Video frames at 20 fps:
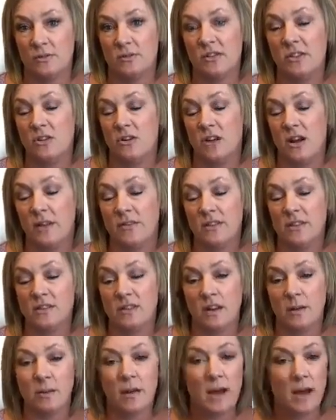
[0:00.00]
So you can have the
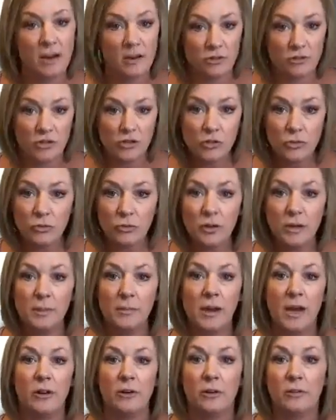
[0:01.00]
sun behind your children,
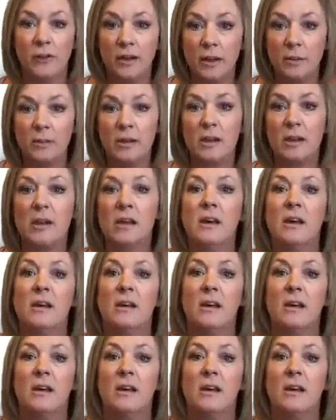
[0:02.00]
behind your family,